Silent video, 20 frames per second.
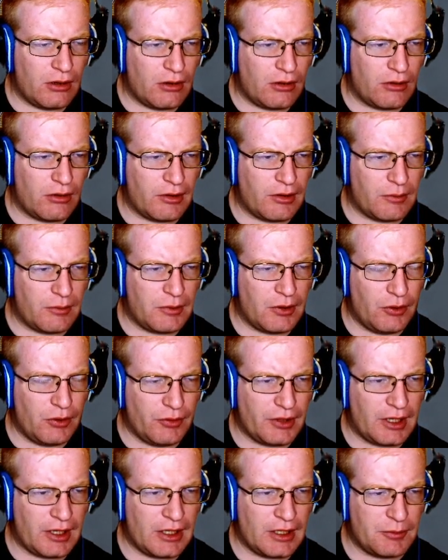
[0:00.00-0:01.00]
Alright, we hold
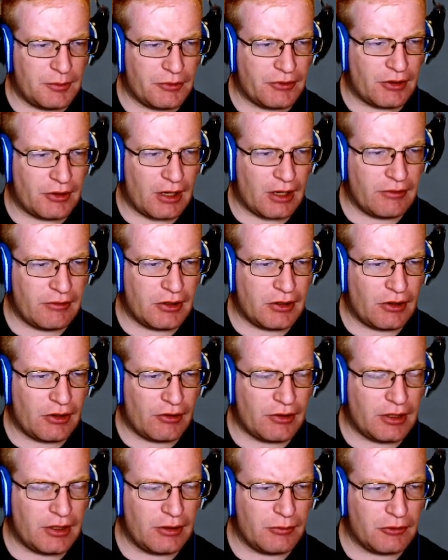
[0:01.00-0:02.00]
animals in high
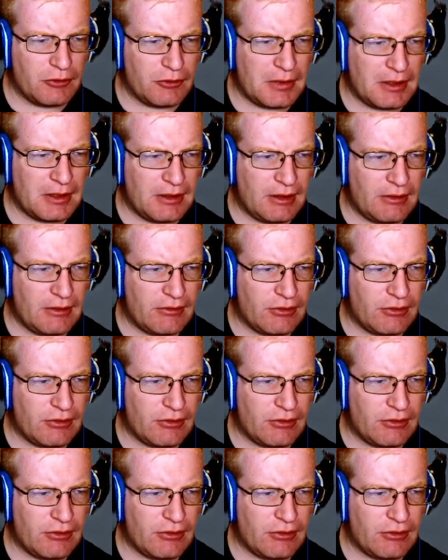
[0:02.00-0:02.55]
regard here, which maintains